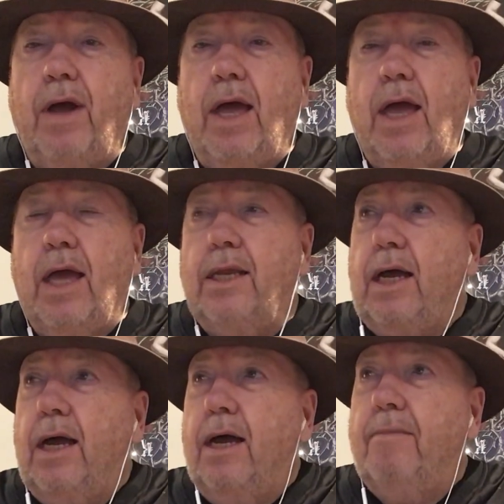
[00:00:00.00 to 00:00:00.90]
And
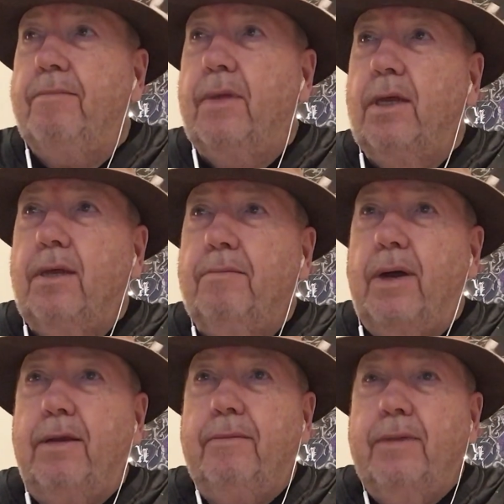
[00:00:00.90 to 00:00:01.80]
um,
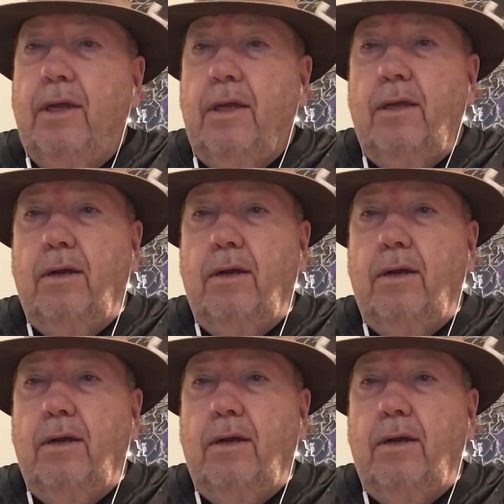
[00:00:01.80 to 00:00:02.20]
but you